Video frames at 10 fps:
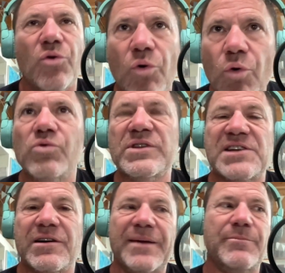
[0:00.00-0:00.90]
all the
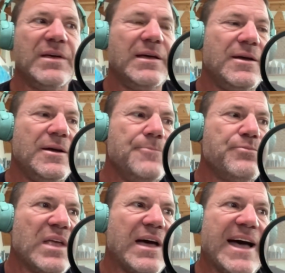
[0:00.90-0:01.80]
time.
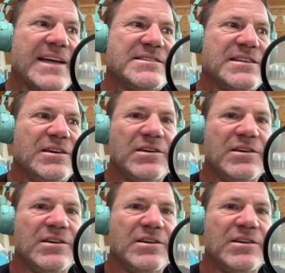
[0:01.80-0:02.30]
And,